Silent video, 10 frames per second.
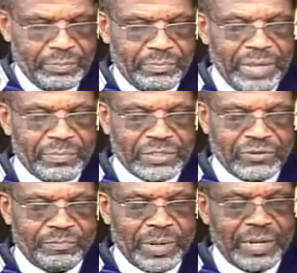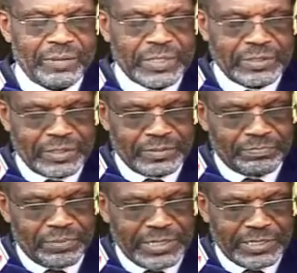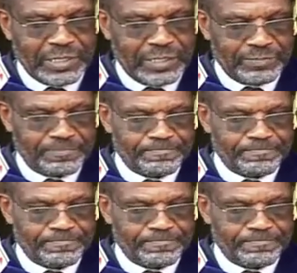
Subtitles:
members of Parliament present,